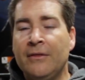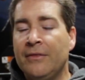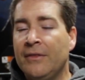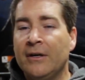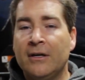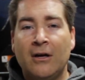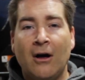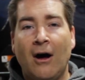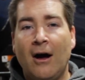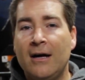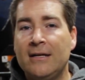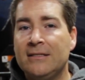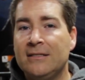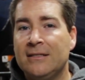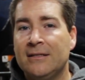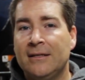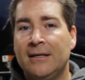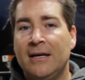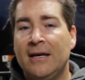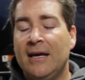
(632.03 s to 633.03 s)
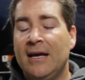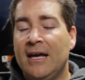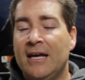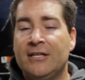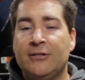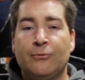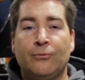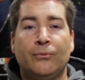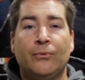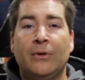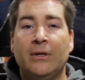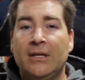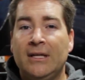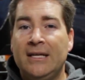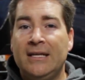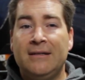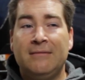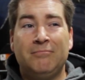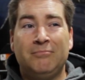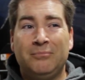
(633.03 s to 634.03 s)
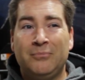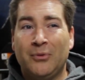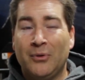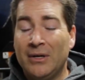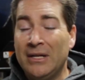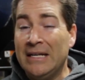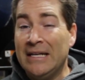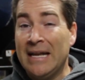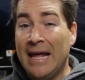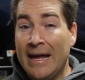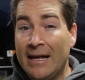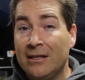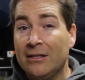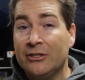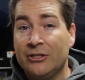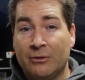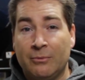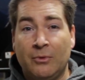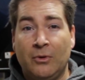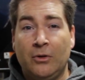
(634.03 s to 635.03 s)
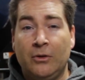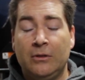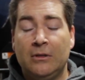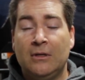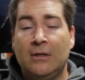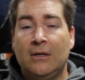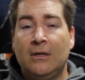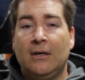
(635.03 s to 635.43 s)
the cost is really pretty negligible